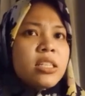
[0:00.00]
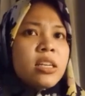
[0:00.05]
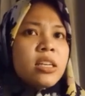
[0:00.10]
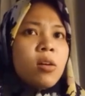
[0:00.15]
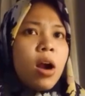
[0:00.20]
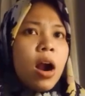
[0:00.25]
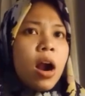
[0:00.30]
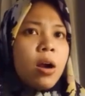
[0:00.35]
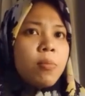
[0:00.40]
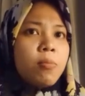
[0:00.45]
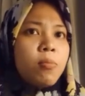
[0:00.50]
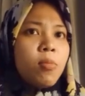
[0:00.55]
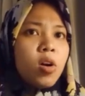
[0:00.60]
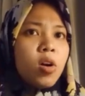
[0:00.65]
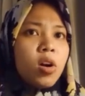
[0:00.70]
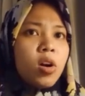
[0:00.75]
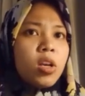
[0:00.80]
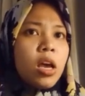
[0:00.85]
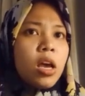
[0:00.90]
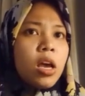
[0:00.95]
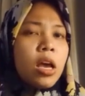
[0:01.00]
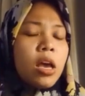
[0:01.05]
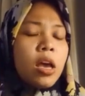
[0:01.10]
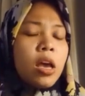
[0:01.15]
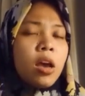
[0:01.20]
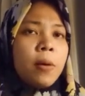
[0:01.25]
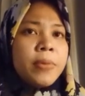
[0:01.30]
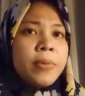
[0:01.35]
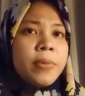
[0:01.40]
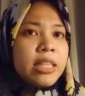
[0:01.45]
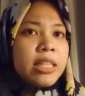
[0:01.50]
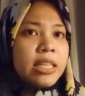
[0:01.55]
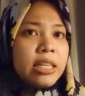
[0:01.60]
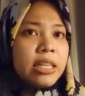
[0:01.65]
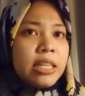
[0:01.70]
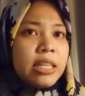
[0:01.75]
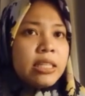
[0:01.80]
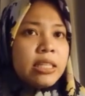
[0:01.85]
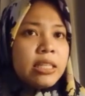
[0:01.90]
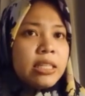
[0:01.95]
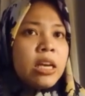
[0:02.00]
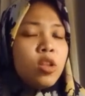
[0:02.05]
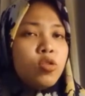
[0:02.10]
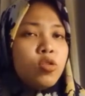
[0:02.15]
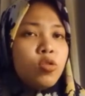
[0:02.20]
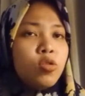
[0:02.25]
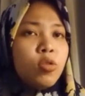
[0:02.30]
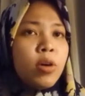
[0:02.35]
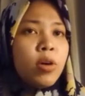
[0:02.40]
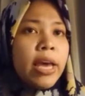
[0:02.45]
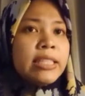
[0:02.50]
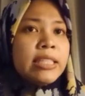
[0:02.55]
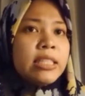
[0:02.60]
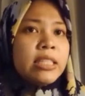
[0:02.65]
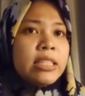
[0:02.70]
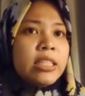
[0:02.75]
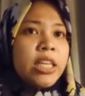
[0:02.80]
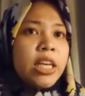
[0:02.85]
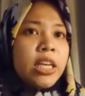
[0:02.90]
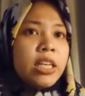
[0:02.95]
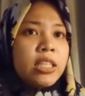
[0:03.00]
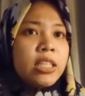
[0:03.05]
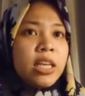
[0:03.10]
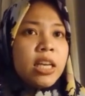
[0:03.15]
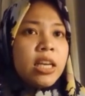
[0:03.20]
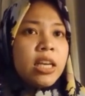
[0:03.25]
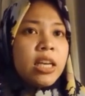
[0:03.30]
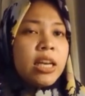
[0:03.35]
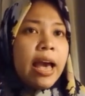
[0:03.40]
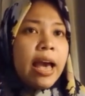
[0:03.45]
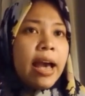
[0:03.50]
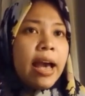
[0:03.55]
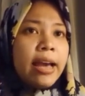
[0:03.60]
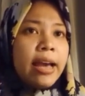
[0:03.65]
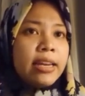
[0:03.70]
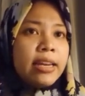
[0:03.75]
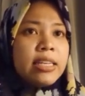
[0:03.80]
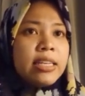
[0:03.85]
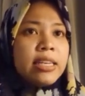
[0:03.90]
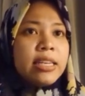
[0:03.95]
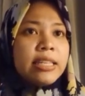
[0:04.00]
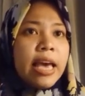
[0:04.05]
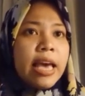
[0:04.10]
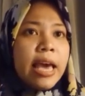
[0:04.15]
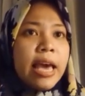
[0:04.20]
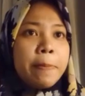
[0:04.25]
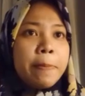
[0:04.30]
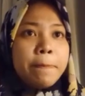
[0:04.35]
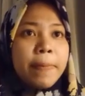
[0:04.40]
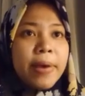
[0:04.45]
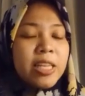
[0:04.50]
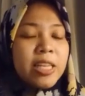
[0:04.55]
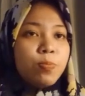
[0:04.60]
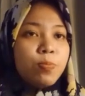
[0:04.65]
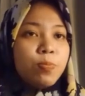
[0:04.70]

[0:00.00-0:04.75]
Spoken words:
are more committed to exchanging ideas and best